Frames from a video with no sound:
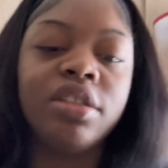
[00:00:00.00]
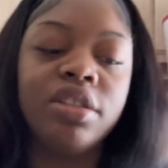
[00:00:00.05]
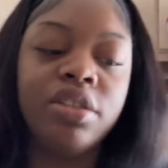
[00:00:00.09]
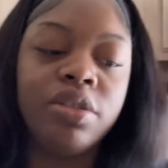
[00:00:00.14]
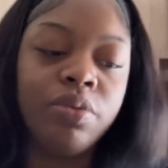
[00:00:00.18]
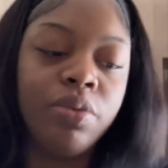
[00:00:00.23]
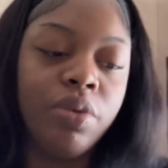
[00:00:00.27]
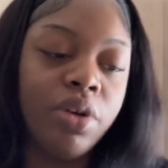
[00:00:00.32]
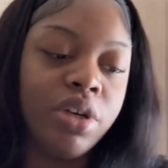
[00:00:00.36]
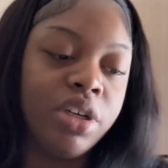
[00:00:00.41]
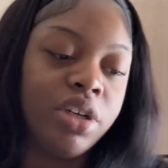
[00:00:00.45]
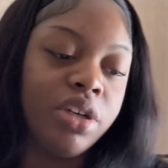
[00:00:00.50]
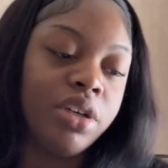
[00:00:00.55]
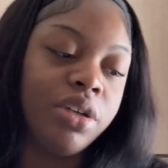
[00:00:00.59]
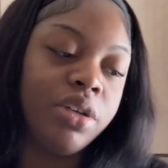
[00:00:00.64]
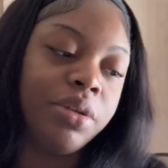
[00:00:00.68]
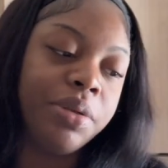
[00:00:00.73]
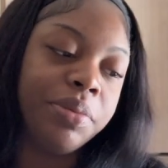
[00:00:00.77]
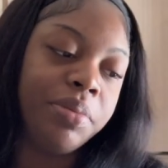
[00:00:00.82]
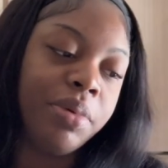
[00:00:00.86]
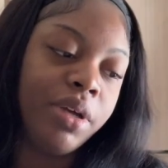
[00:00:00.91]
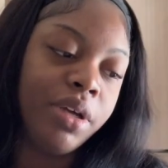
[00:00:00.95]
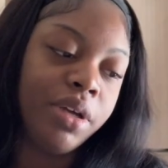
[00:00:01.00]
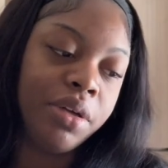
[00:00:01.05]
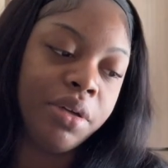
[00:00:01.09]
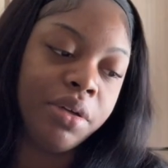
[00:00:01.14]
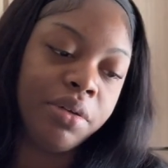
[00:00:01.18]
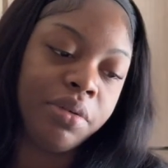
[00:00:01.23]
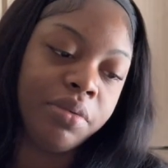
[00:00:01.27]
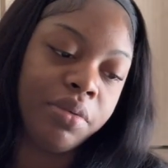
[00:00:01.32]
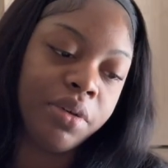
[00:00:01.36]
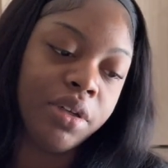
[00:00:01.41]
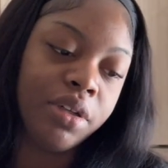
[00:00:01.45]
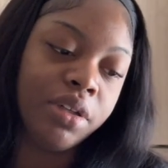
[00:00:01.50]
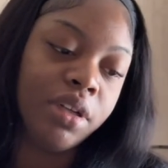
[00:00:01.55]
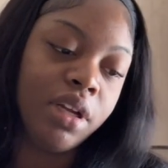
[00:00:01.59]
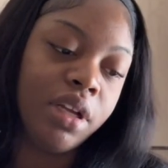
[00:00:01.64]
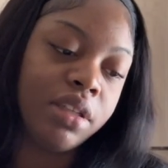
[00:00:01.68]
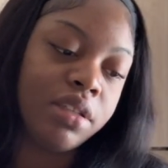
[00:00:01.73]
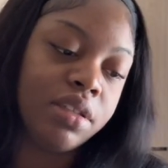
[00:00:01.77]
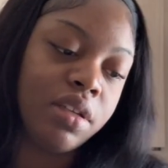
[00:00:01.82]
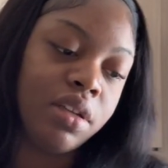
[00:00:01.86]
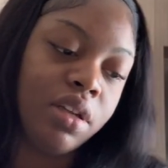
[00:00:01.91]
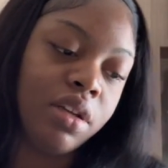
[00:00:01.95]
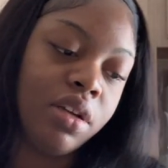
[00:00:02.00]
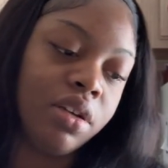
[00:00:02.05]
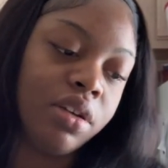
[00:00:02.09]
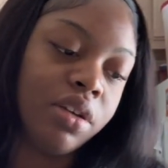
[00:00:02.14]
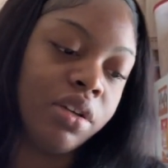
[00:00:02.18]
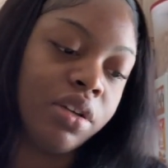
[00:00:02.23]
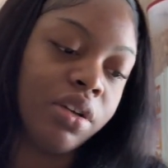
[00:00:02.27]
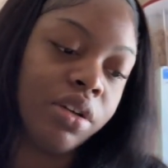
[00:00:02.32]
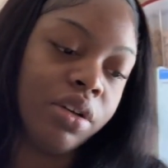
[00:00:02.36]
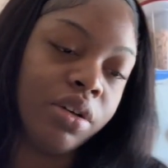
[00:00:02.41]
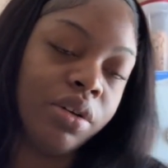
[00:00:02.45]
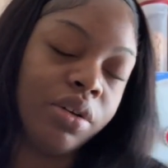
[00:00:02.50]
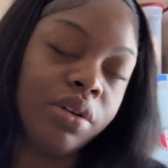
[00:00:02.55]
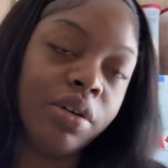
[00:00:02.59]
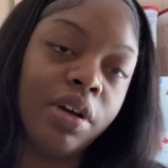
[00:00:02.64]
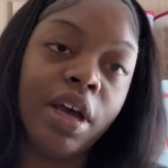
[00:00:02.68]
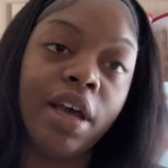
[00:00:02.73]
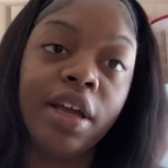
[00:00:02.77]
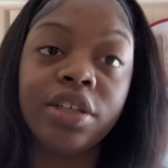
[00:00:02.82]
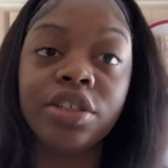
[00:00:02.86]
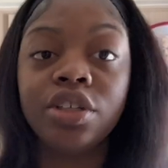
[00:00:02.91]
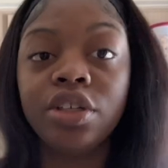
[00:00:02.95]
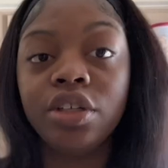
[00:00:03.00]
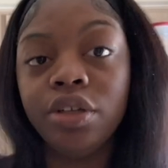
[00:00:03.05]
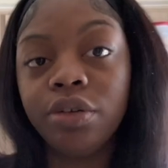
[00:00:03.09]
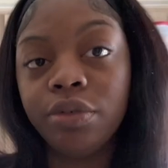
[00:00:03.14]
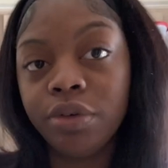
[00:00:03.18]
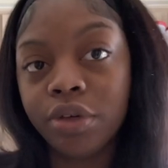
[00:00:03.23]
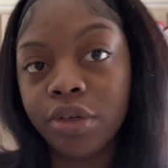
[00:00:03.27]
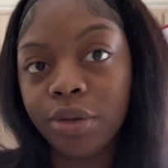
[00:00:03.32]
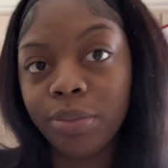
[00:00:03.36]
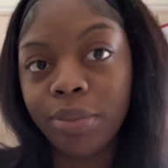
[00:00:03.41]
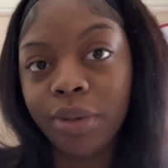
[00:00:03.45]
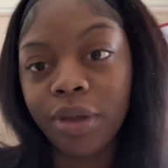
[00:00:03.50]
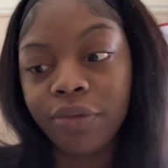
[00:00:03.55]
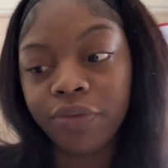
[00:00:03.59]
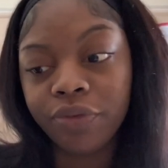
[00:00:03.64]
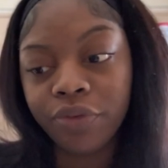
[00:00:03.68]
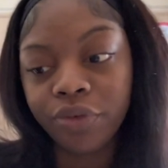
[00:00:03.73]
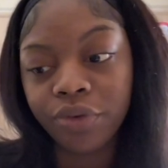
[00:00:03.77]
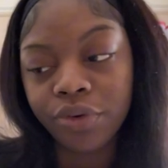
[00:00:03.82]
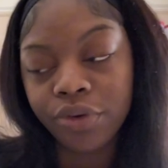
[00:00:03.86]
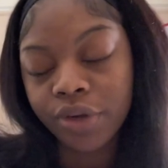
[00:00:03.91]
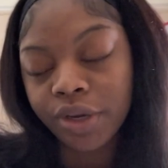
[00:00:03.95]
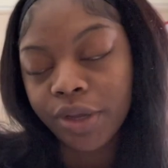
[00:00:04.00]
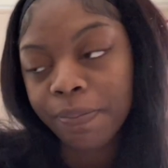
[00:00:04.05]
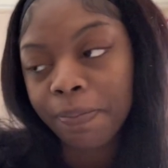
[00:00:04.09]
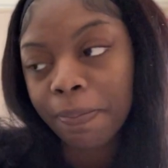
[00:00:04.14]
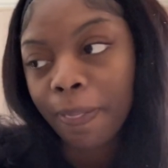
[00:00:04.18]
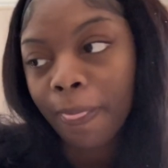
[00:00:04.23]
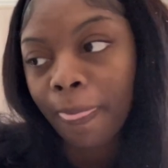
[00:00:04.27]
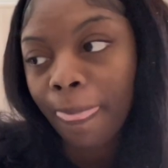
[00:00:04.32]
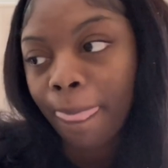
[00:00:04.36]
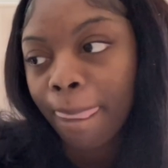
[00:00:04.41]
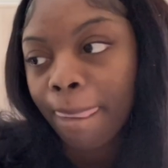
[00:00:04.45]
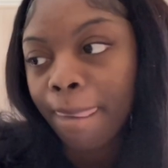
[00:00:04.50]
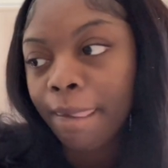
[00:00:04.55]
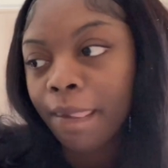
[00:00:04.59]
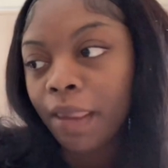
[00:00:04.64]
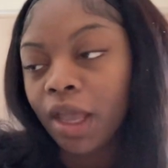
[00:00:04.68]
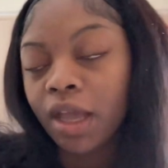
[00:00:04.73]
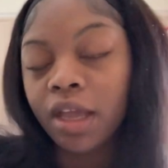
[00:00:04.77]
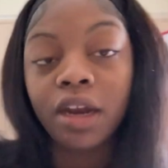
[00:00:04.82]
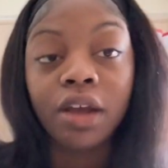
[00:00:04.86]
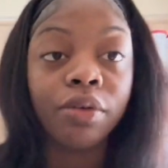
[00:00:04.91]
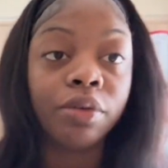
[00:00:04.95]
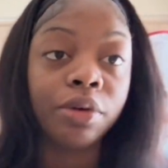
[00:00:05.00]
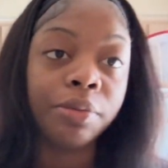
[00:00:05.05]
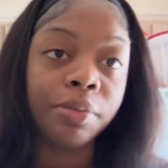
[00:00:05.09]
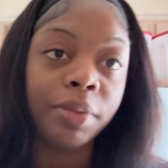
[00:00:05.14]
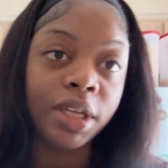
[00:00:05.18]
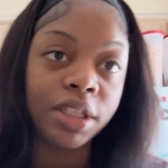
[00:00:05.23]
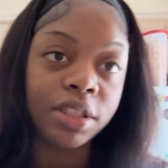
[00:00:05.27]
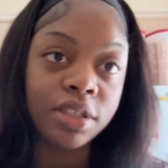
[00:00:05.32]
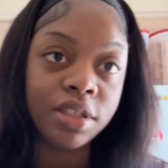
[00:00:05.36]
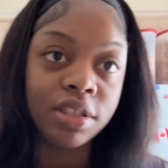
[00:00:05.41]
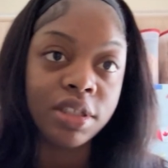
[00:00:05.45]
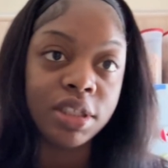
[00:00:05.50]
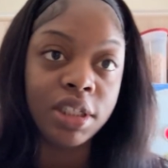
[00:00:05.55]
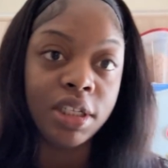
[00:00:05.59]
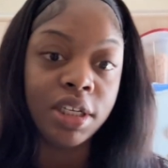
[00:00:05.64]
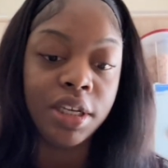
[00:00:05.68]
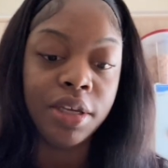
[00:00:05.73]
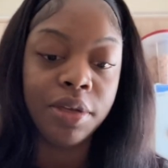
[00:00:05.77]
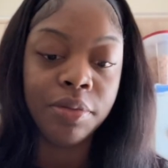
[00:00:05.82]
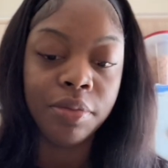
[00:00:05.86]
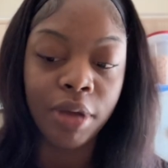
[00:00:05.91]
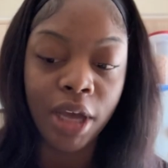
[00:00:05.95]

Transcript: woke up, well, not too long ago. I actually woke up at 4 and I went back to sleep.